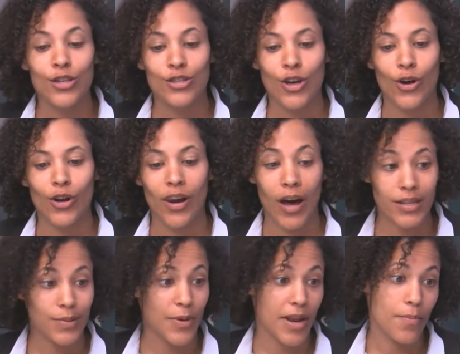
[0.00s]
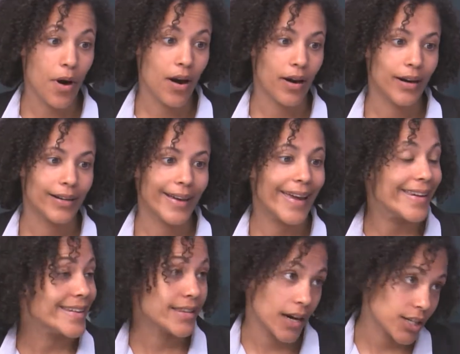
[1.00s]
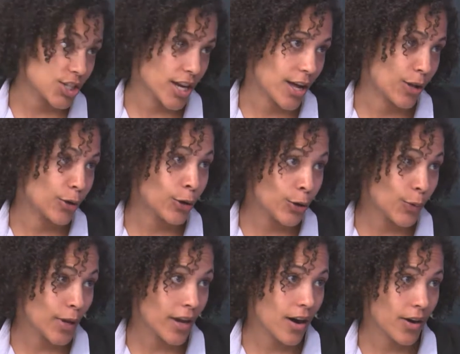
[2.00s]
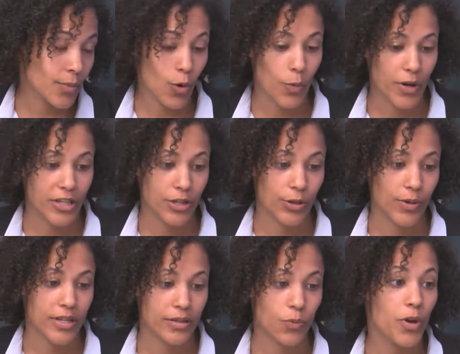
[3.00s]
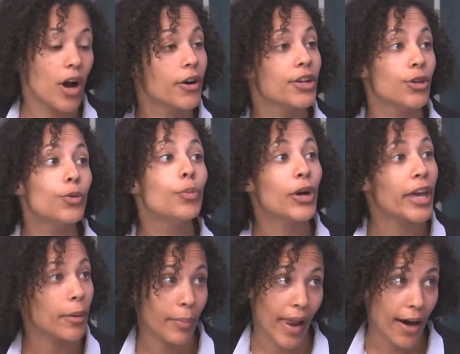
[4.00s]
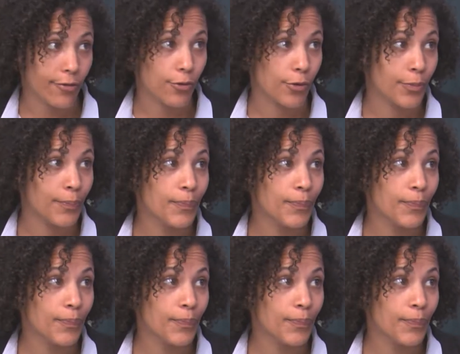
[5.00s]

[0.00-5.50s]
So Last Minute Mara, in a nutshell, who we are and what we do is we are a new booking platform.